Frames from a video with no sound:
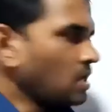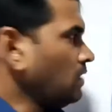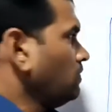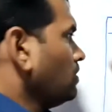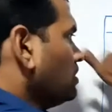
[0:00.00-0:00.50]

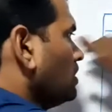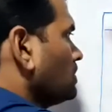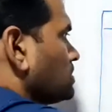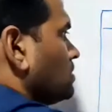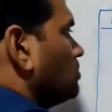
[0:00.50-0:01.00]
Everything
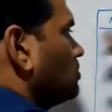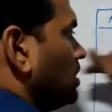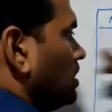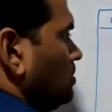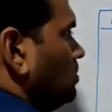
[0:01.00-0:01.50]
is a row,
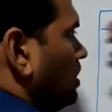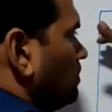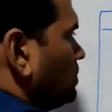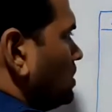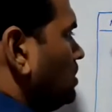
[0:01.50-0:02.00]
right? You
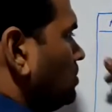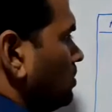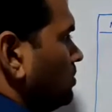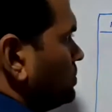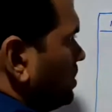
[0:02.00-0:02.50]
have 3
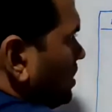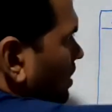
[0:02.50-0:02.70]
rows